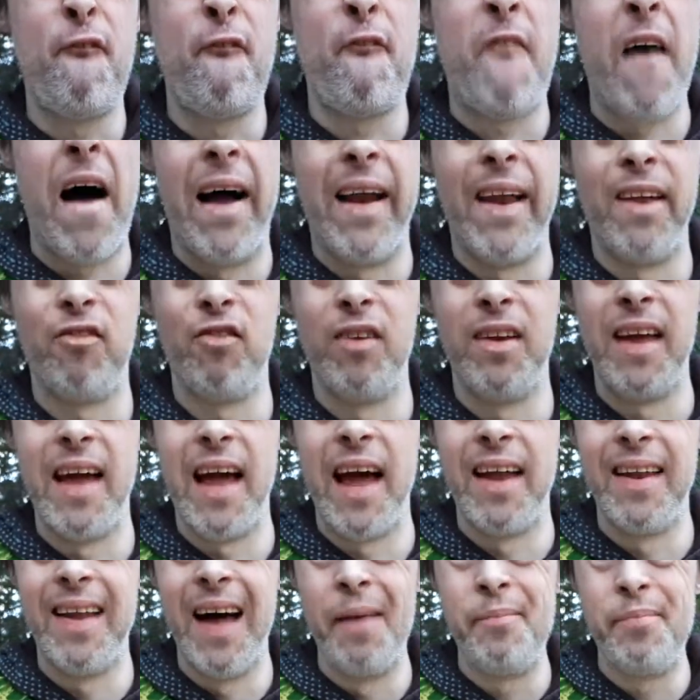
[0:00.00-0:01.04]
that is gonna
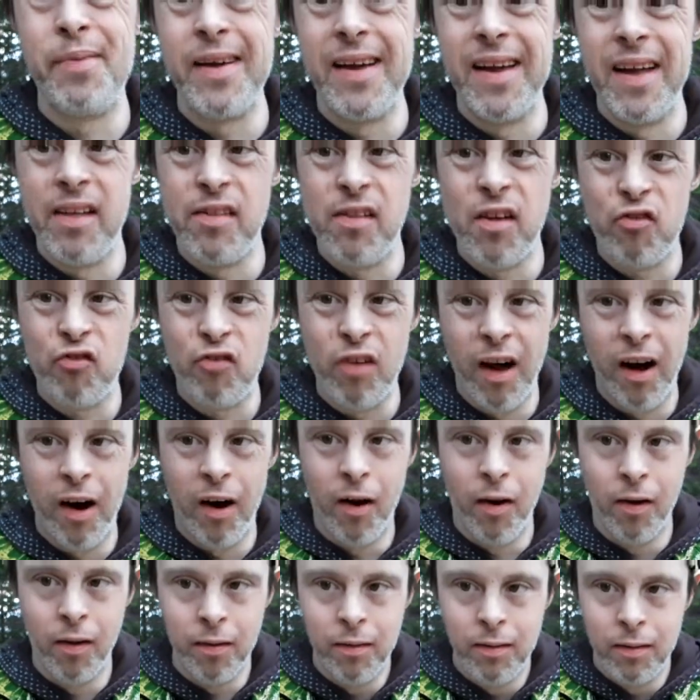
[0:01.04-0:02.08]
end up in the
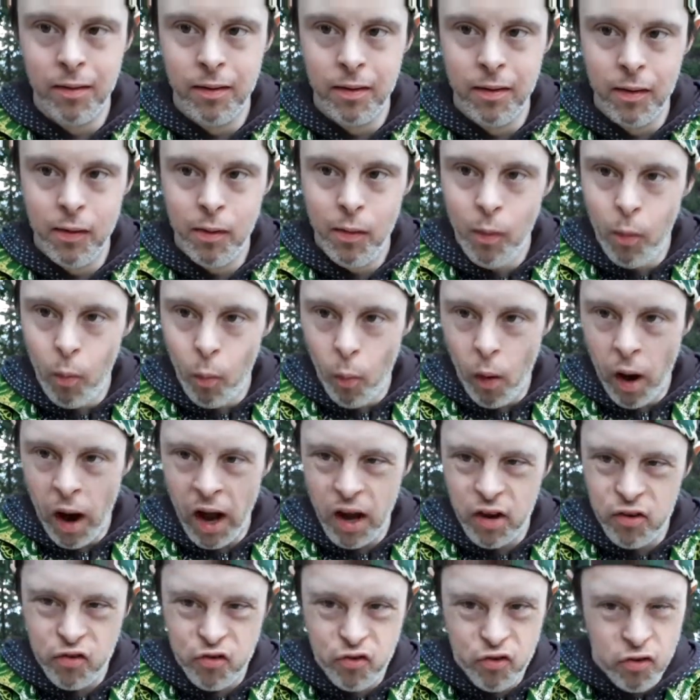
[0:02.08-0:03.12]
shell.
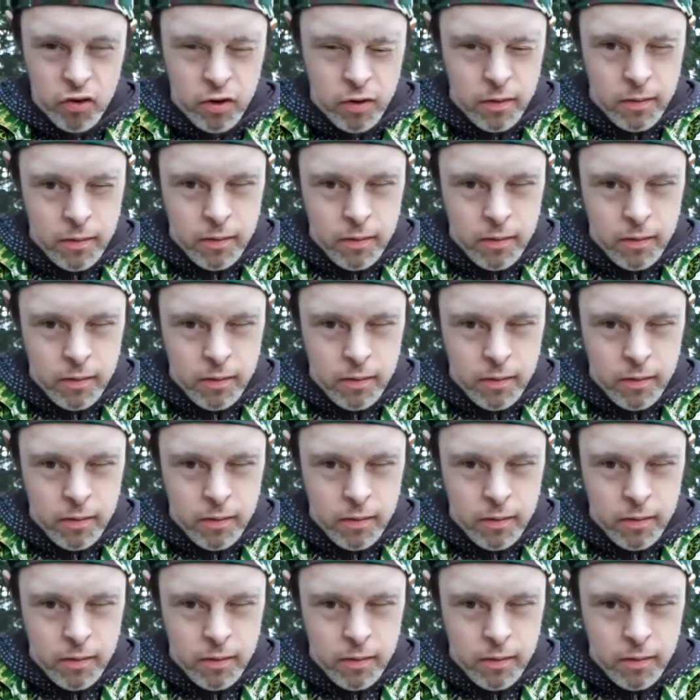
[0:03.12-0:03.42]
Watch.